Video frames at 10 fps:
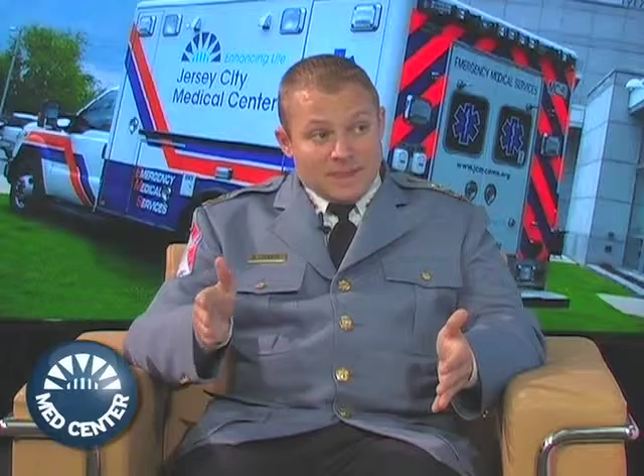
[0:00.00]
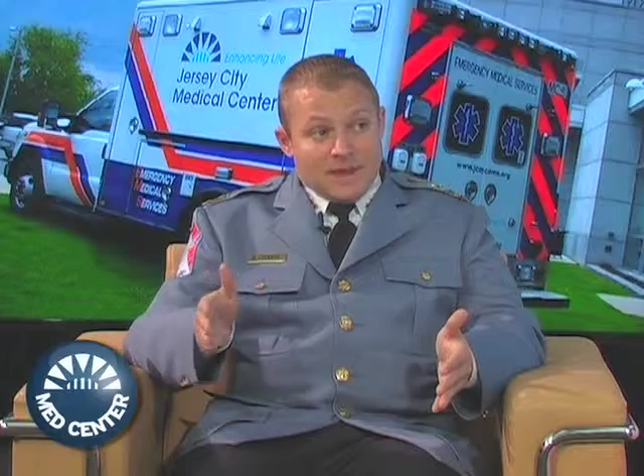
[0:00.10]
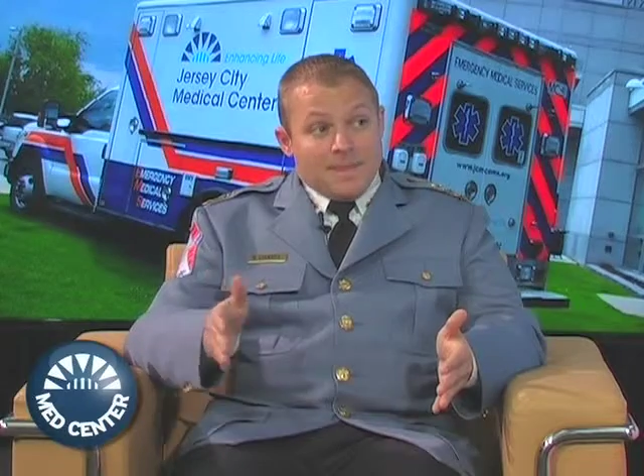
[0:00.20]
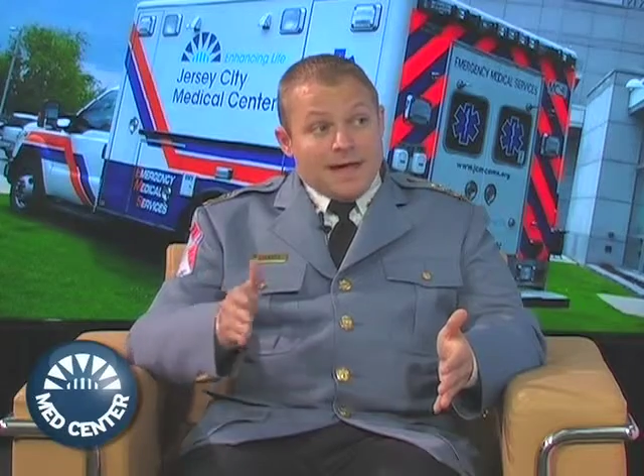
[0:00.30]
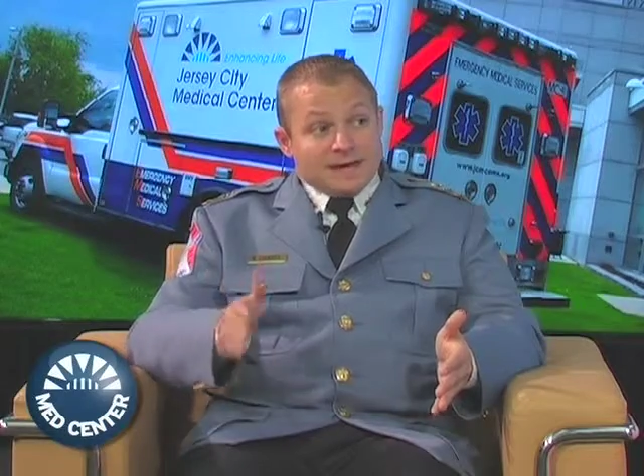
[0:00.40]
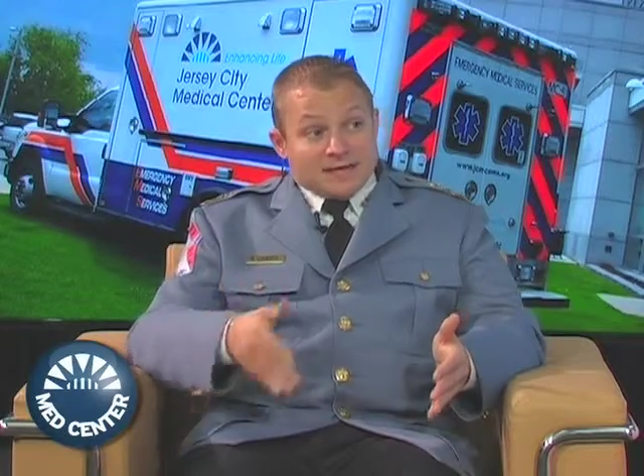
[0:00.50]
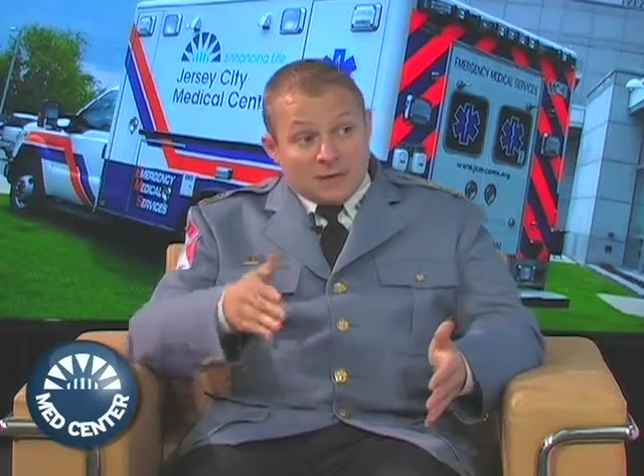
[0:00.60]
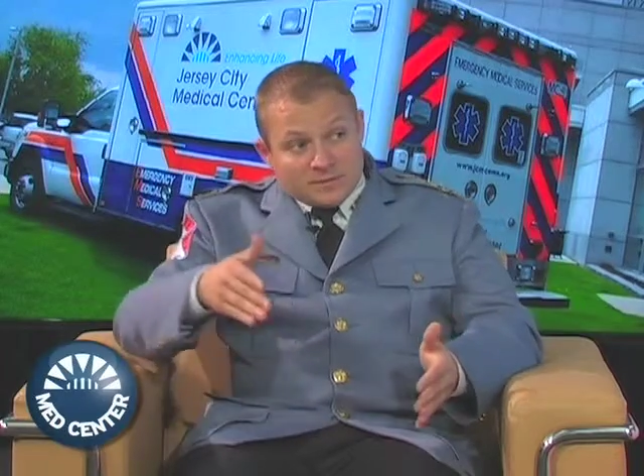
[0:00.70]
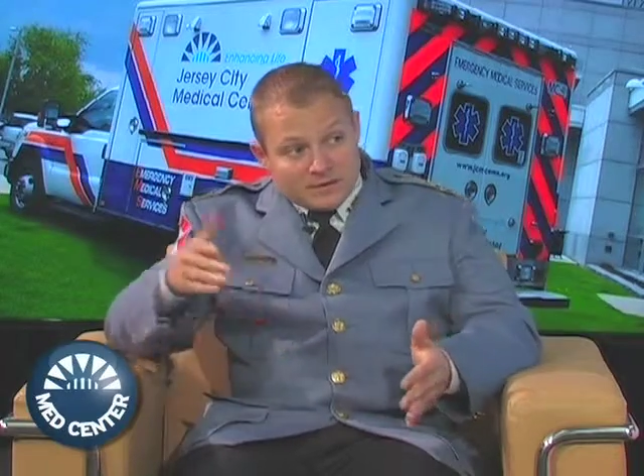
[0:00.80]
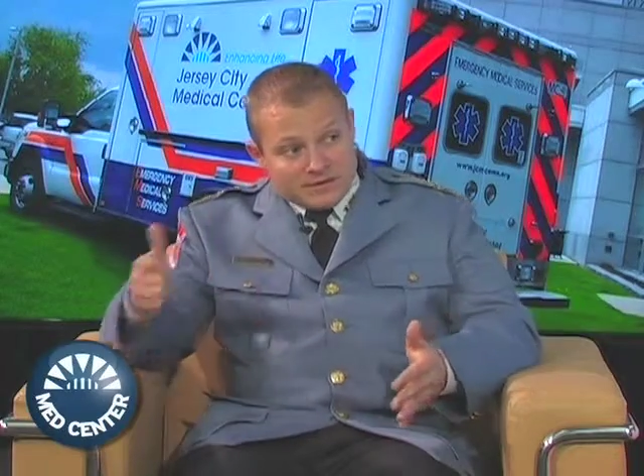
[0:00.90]
And that has
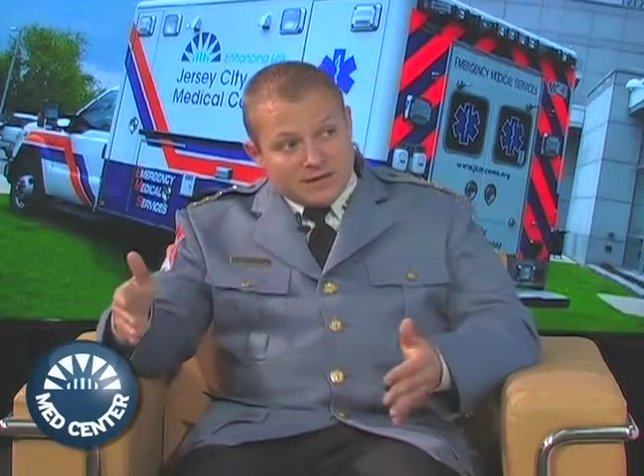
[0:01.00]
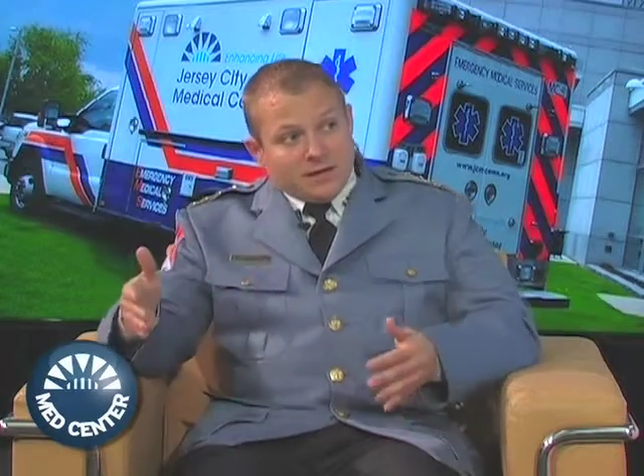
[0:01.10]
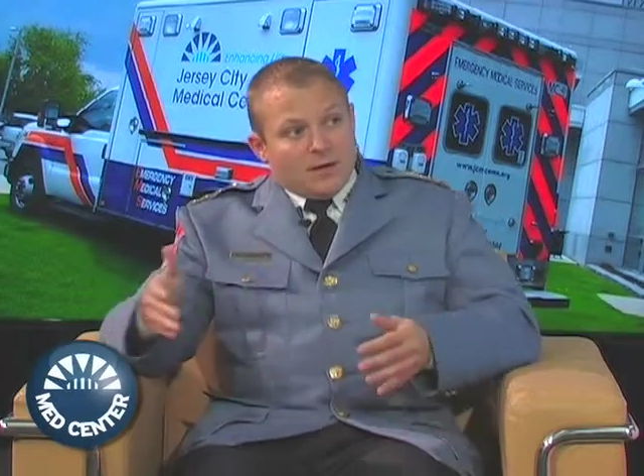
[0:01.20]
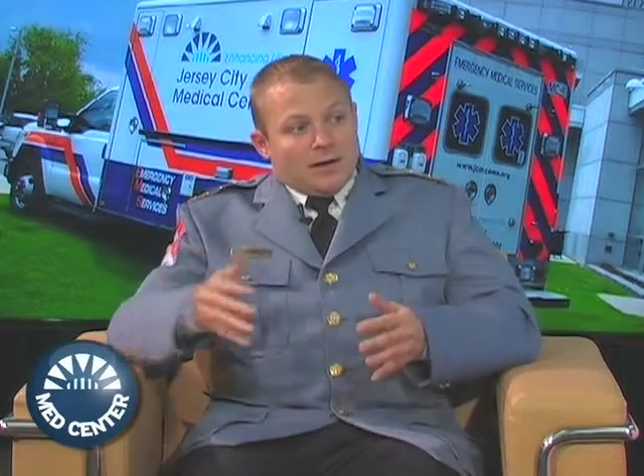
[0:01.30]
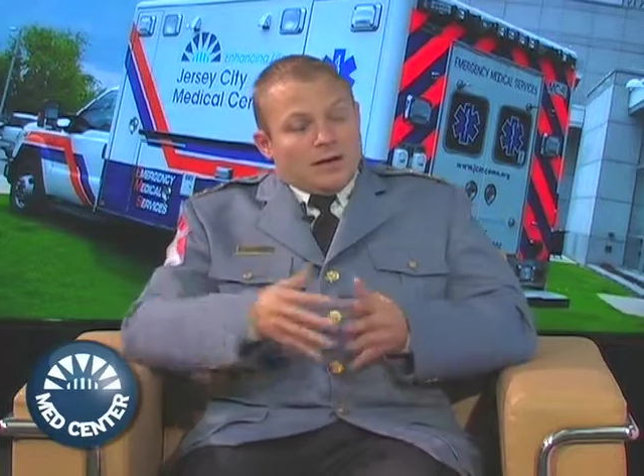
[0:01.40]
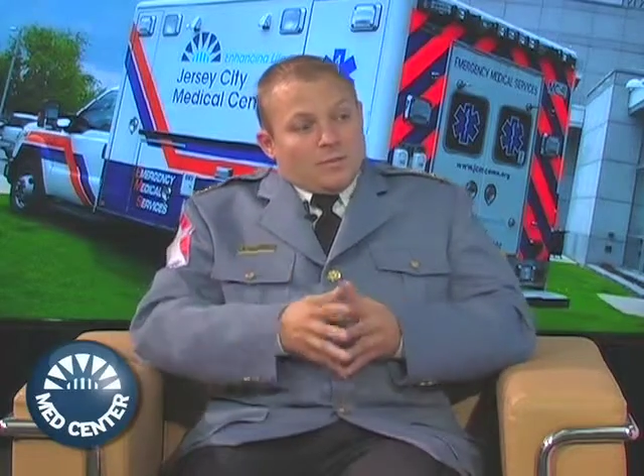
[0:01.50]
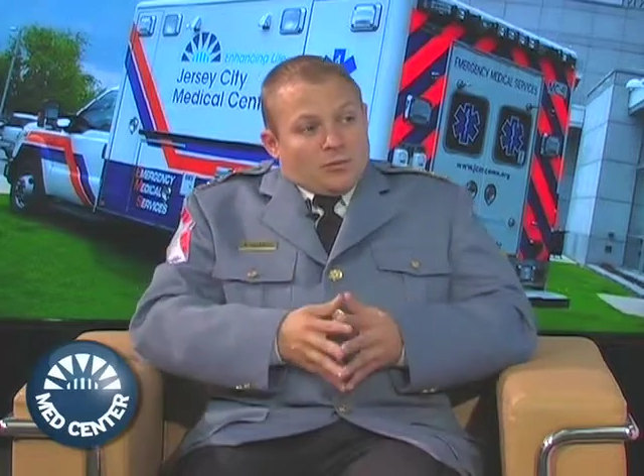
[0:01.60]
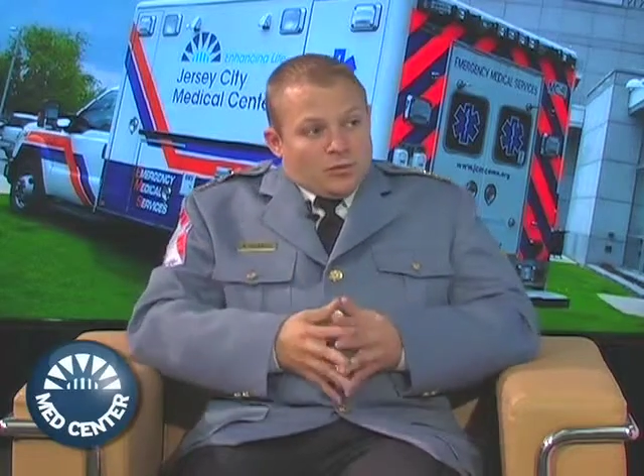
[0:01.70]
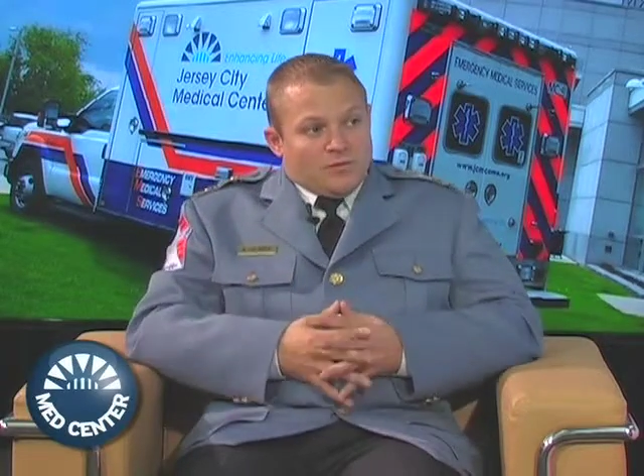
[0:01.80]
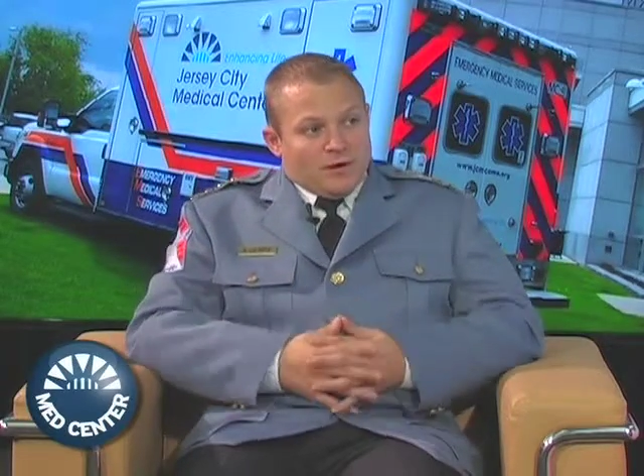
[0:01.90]
helped us uh,
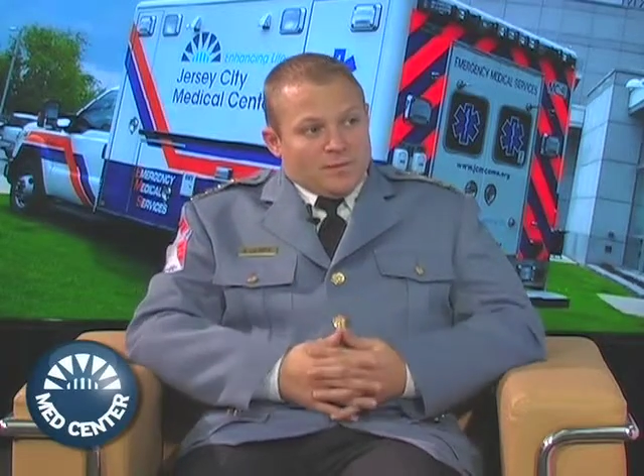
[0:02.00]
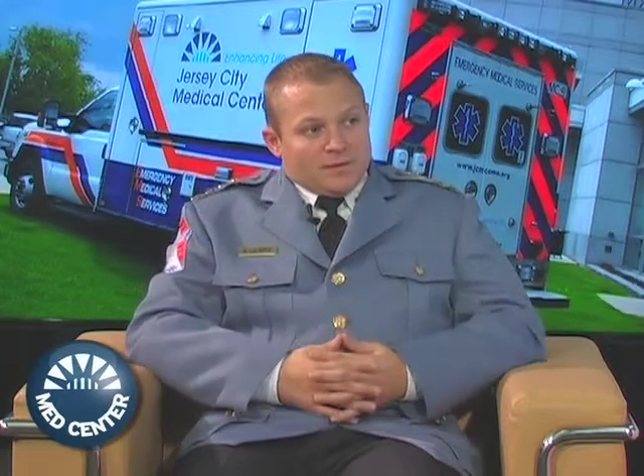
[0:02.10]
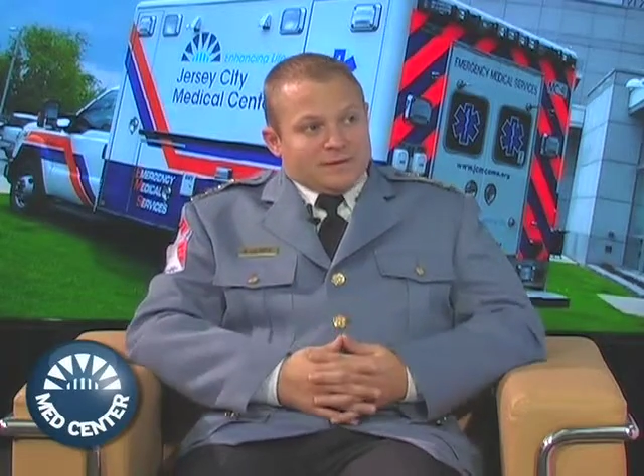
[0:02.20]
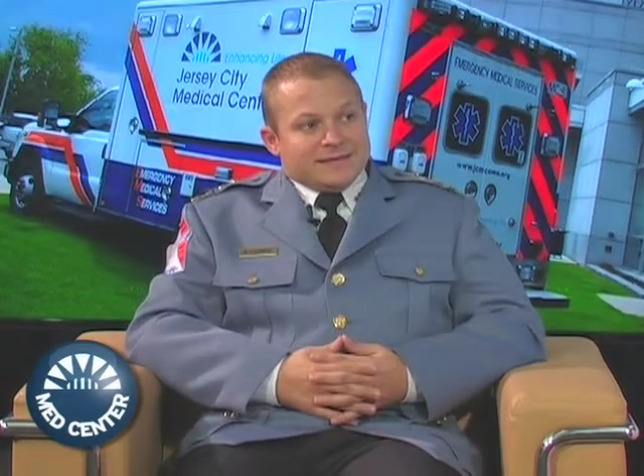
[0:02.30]
improve our ability